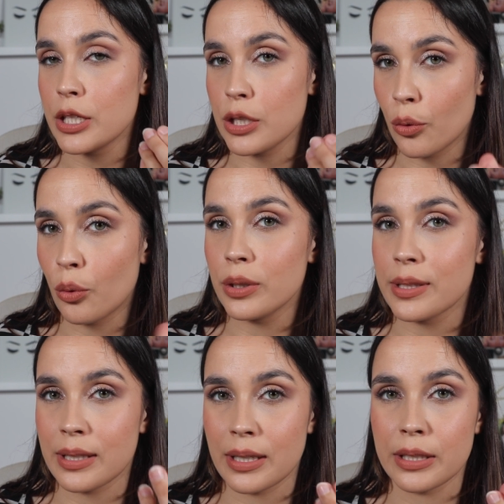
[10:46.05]
the
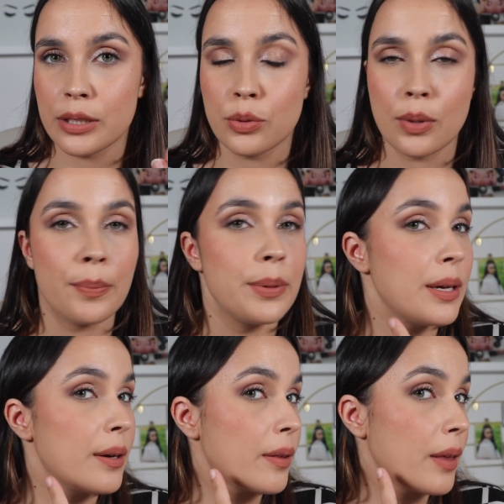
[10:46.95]
oils starting to
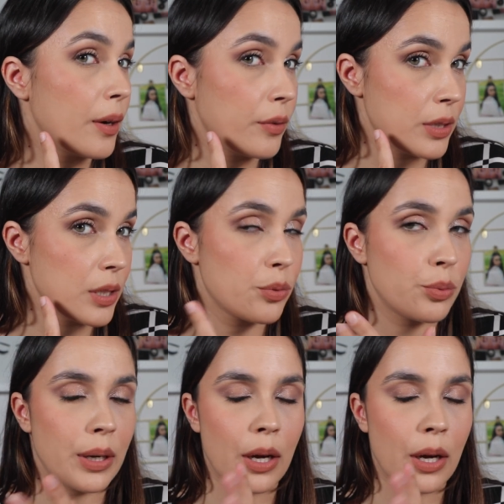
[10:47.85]
appear than on this one.